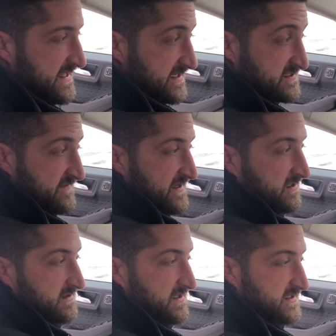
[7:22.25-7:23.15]
This
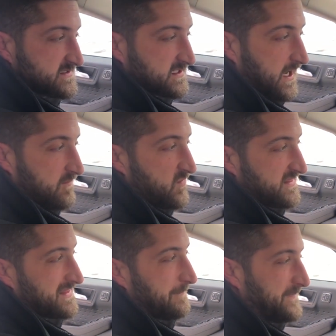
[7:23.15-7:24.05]
vehicle does come
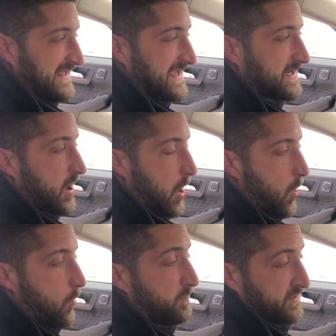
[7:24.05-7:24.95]
with the
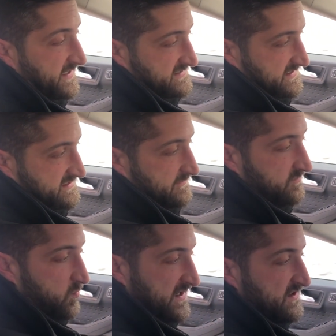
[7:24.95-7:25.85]
B&O Play system
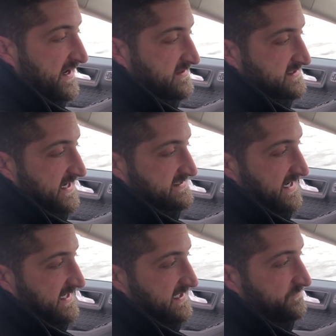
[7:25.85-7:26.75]
when you get the
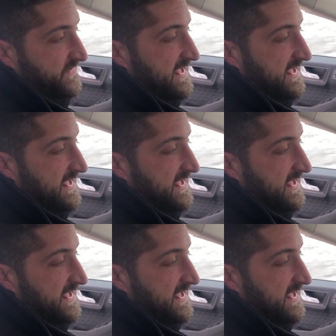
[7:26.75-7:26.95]
Titanium,